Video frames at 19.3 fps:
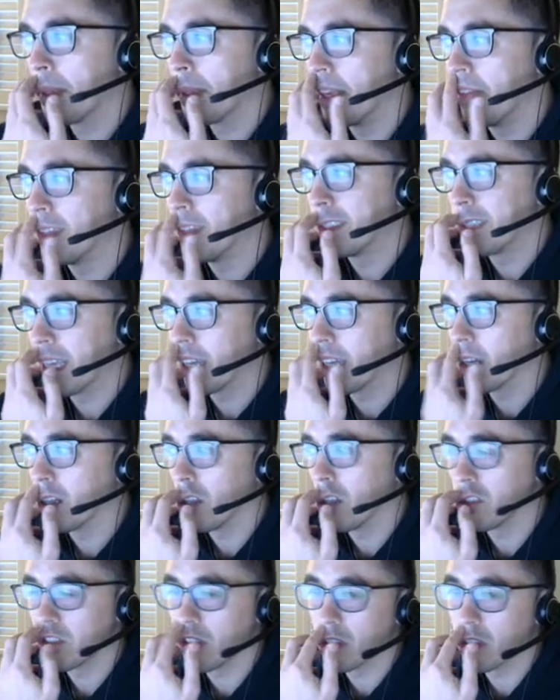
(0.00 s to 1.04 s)
If it's taken
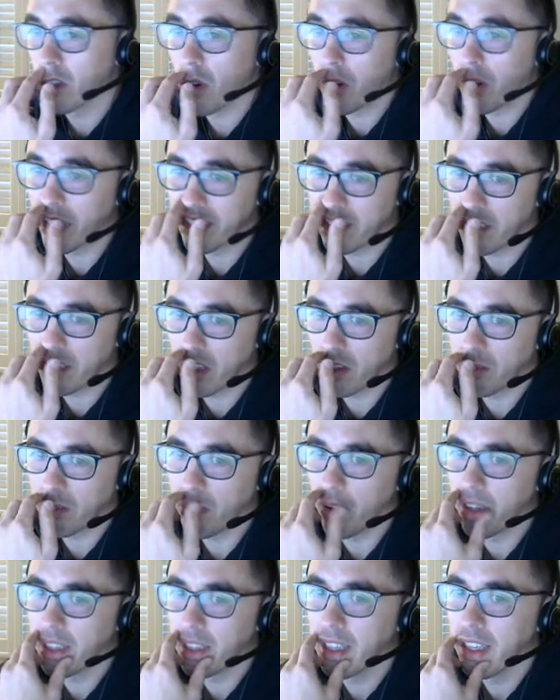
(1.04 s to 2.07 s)
closer to the goal, it gets another
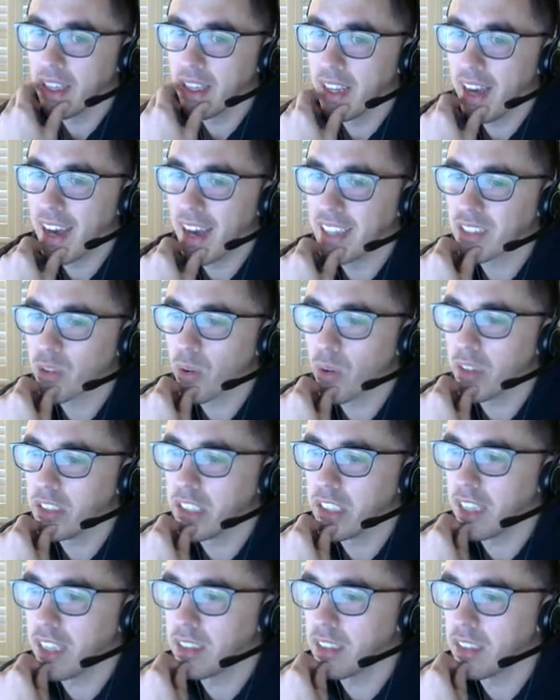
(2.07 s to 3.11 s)
point. High scoring
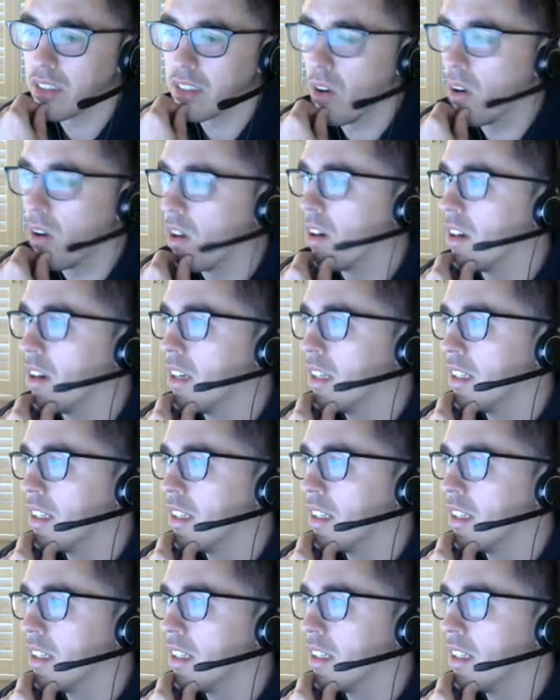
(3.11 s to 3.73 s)
chances are